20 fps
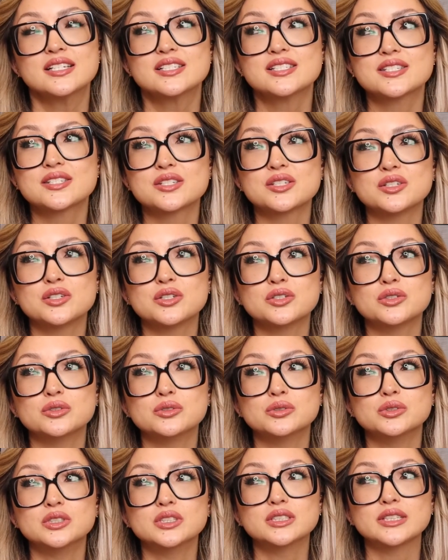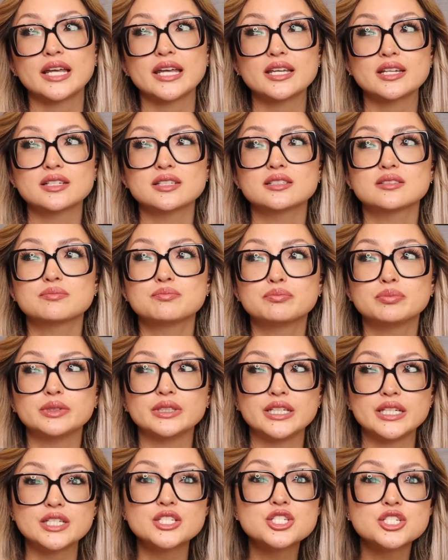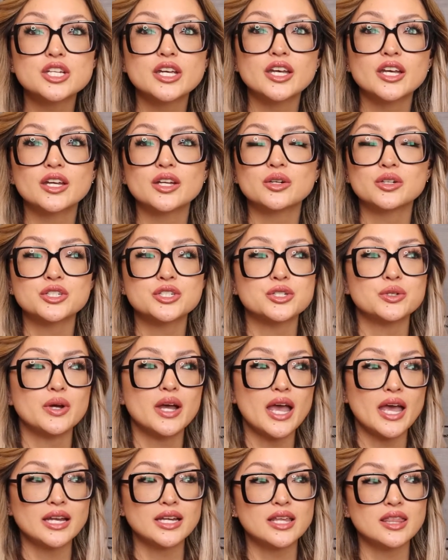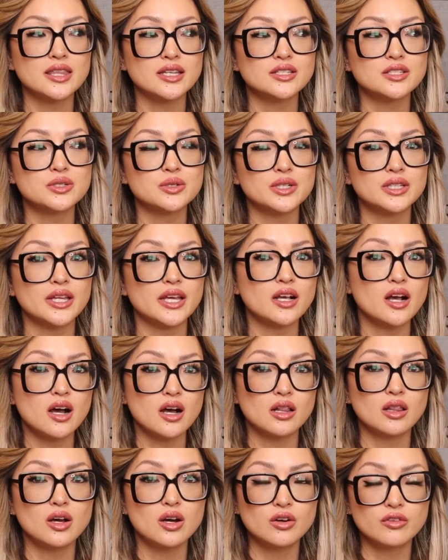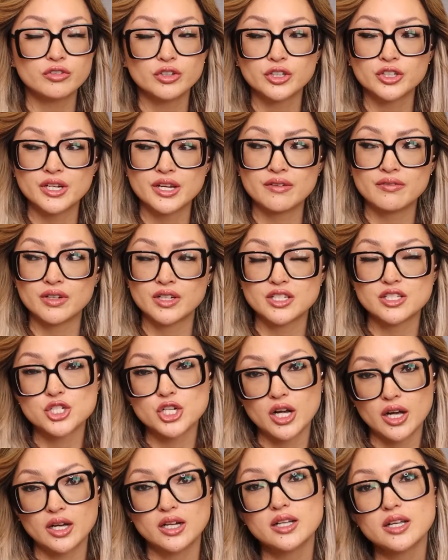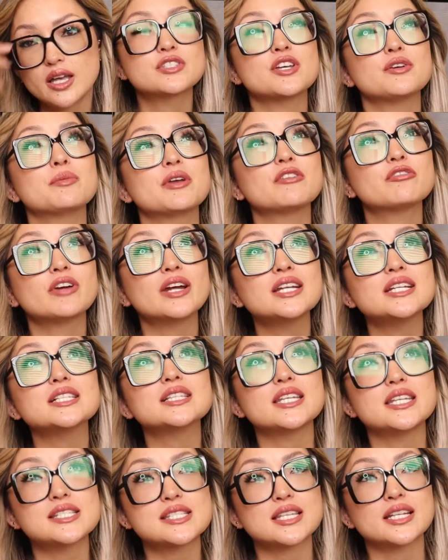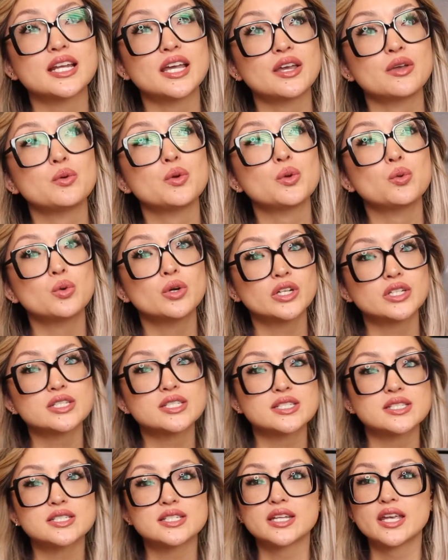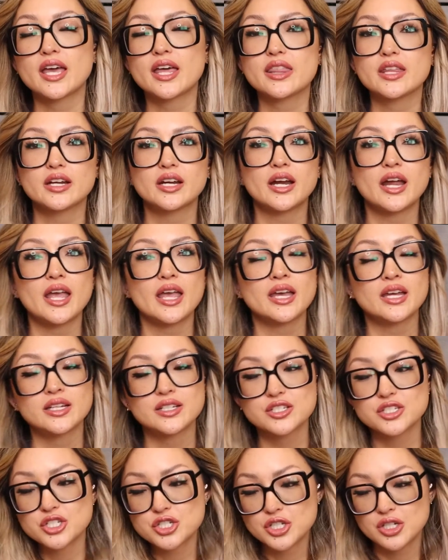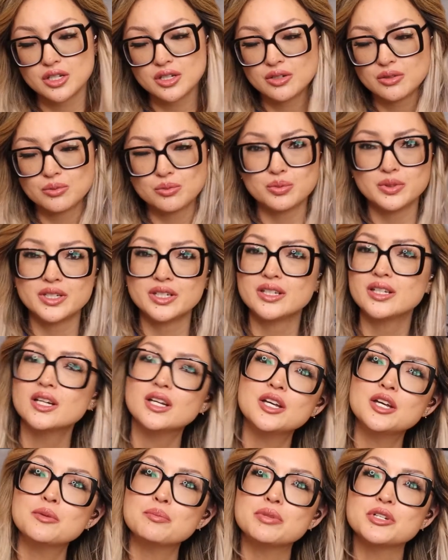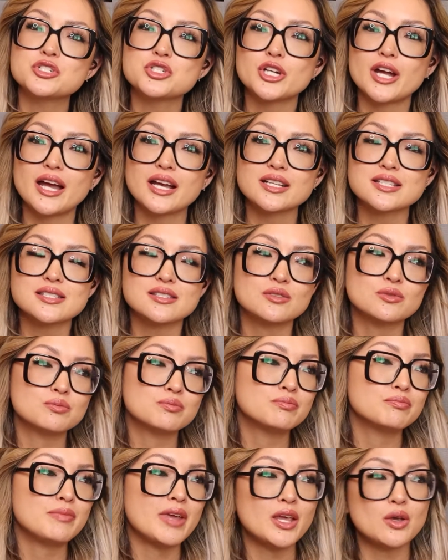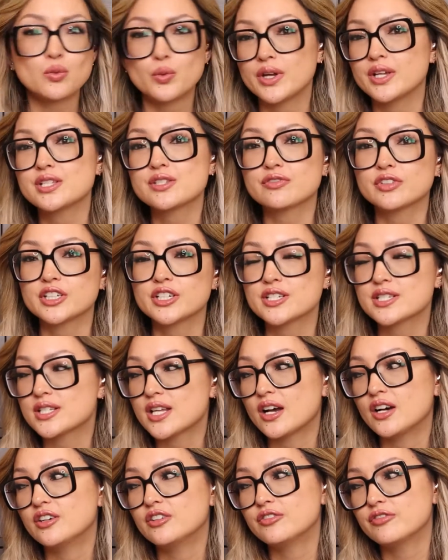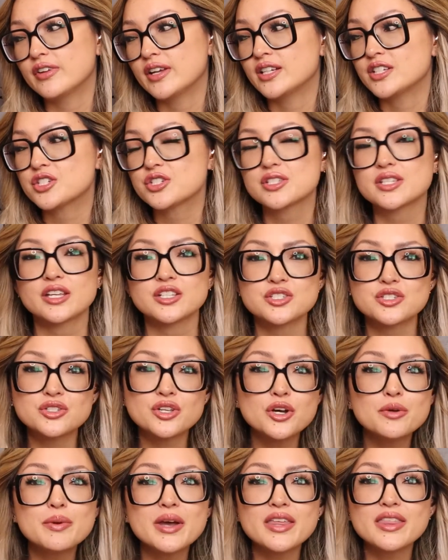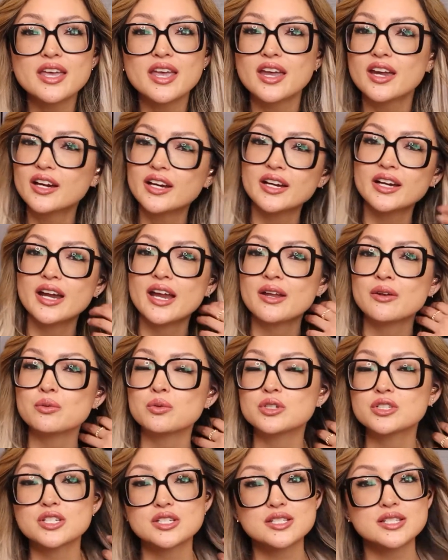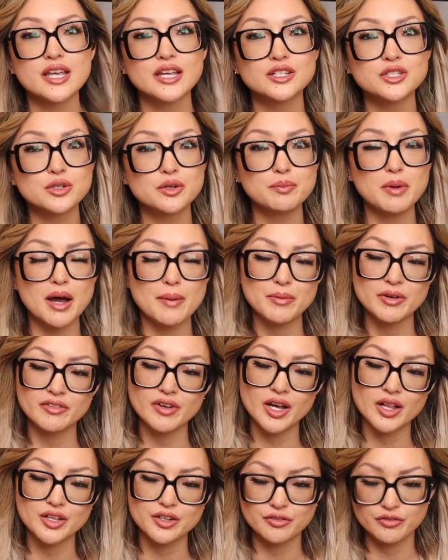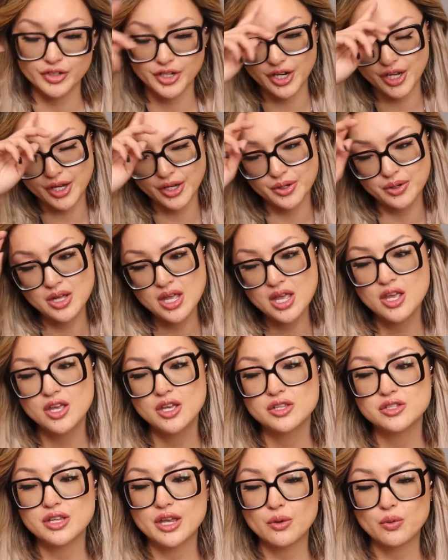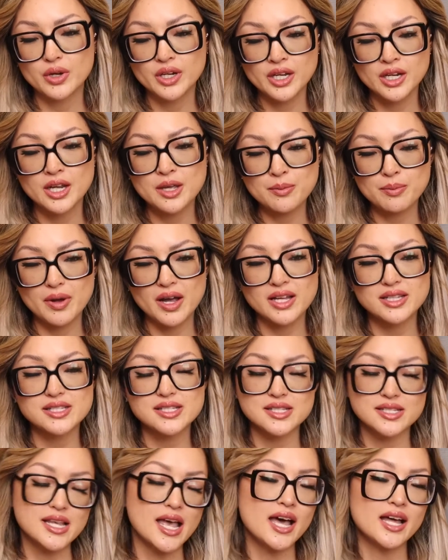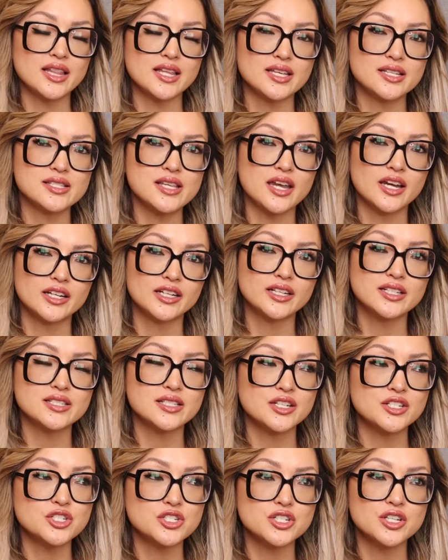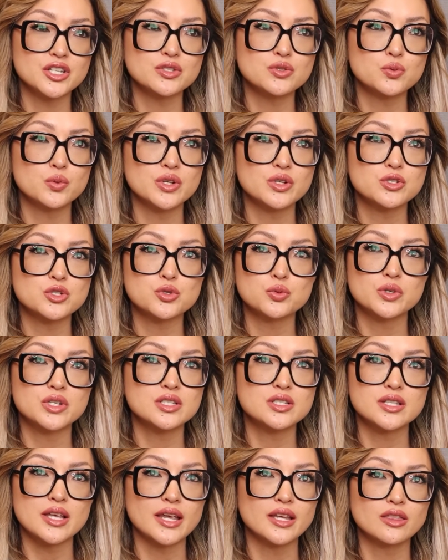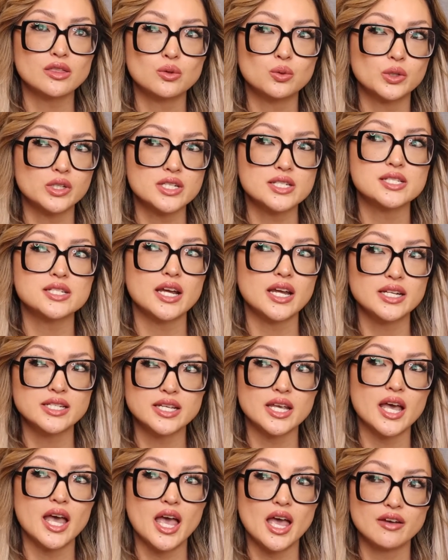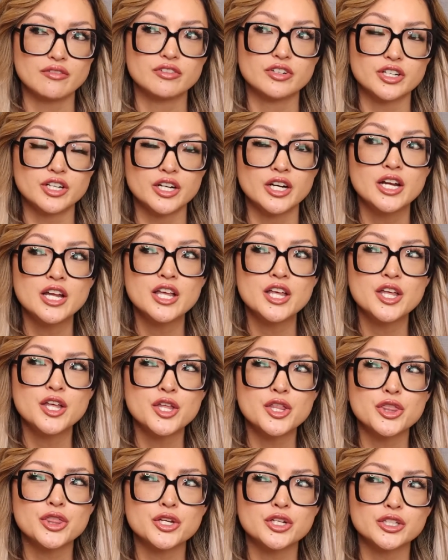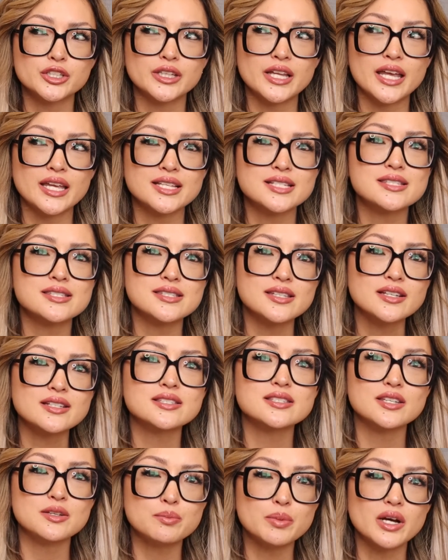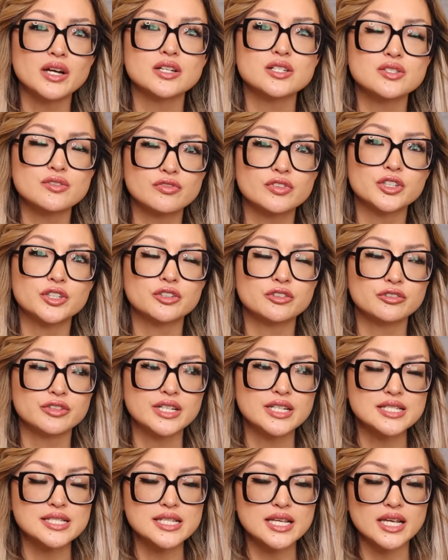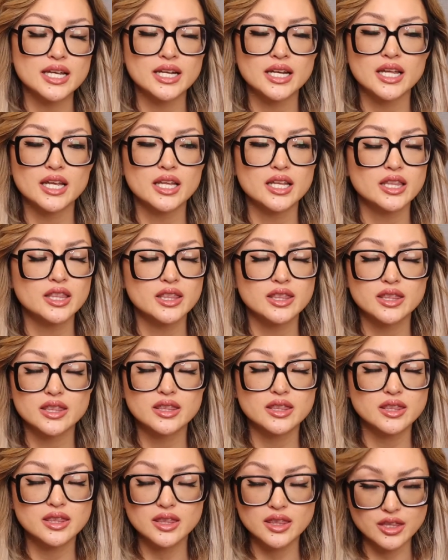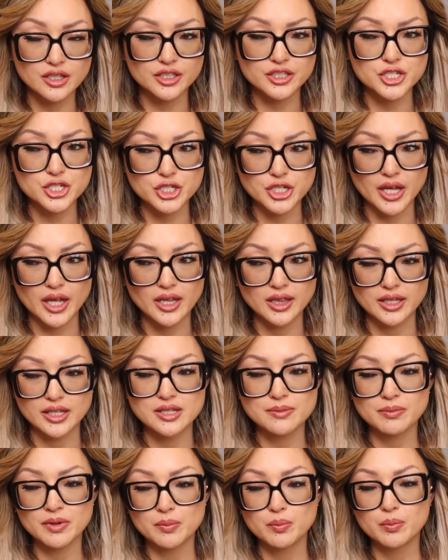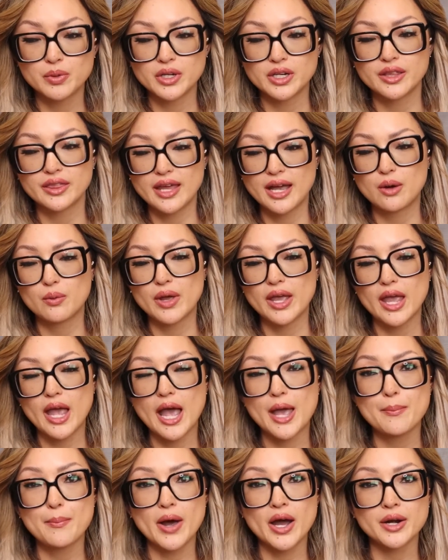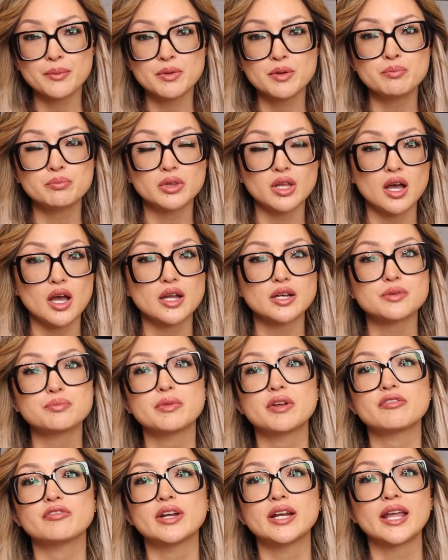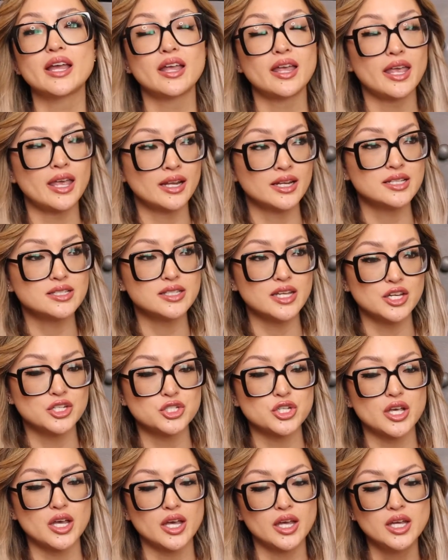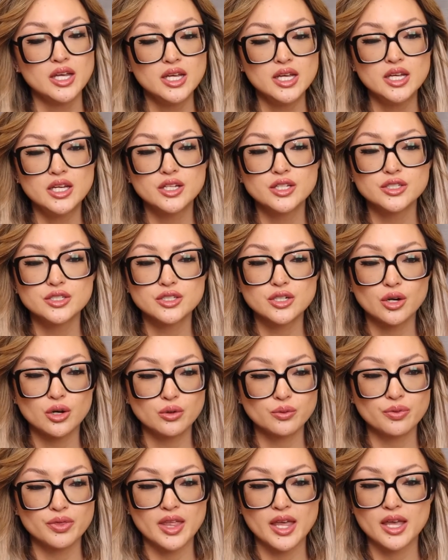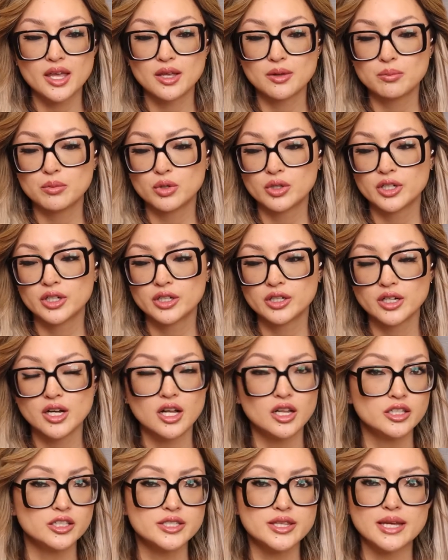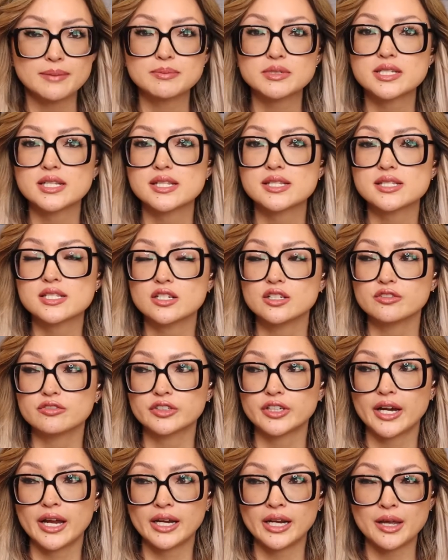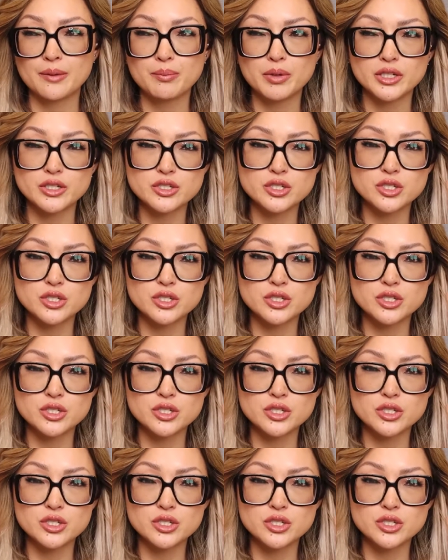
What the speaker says: to like bleach it or do anything to it, like all over or even a chunk. So my friend Elise and I, we worked together, and she would put tracks and make wigs for herself, and she's like, just go buy the hair and we'll just like do a pop of color for you. So I went and I bought Sally's hair extensions, which was like the worst idea ever. They're like $60 for a reason. They're shit, let me put it that way. I bought them in blonde. My friend Anastasia toned them or colored them to silver, and I put